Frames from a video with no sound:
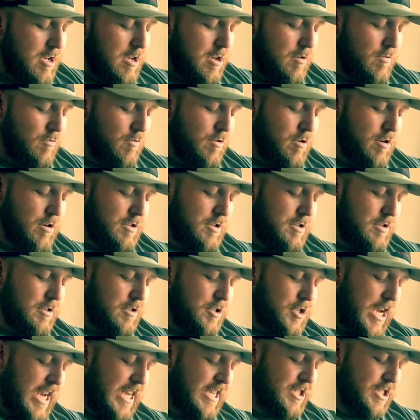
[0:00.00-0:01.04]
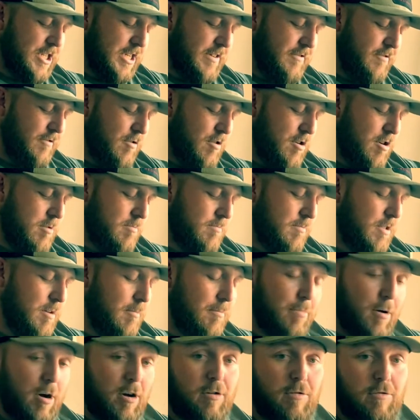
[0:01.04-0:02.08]
was changing from the
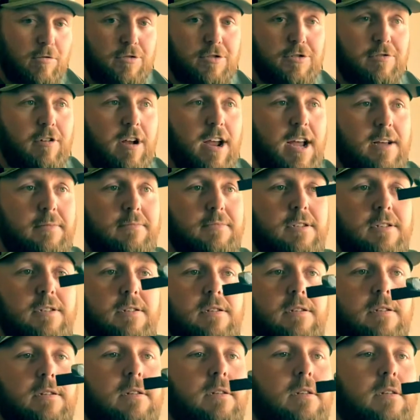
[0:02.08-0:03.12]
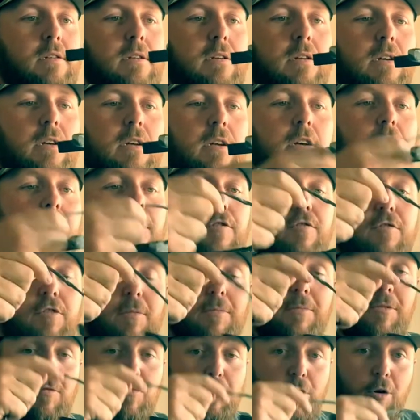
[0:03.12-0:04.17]
buckle straps, from
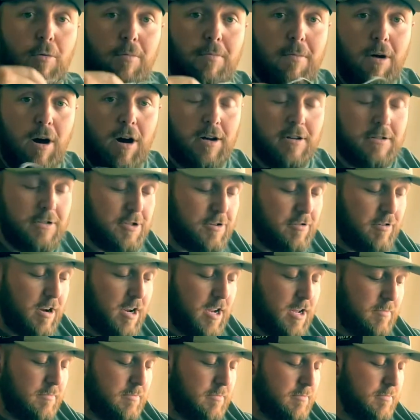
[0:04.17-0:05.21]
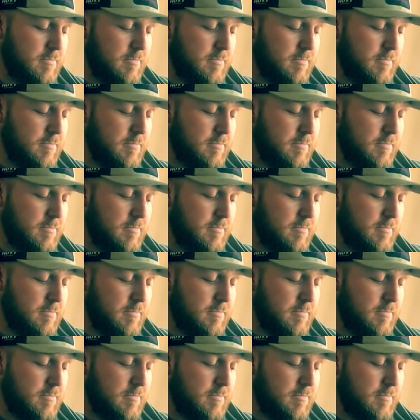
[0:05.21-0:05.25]
the rope mod strap